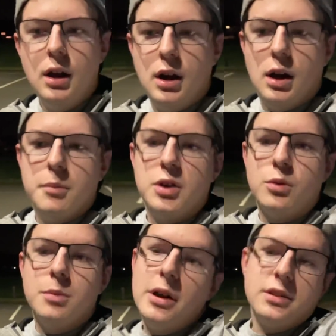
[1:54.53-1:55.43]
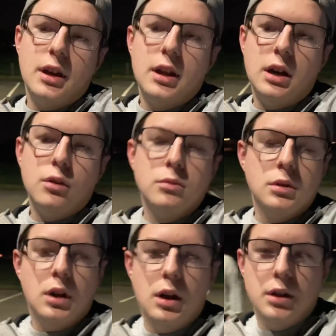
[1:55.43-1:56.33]
And we're about to head out
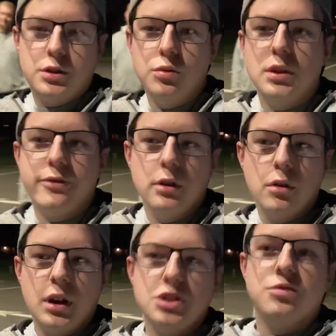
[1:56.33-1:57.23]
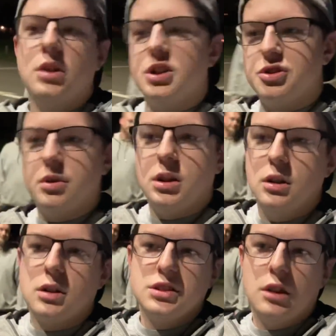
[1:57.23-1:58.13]
to a different location. We're not shooting
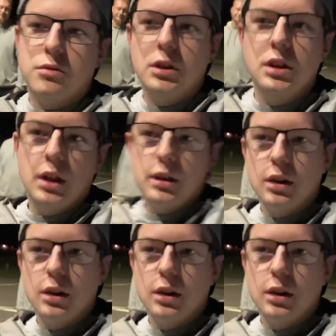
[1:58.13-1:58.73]
here because I don't really like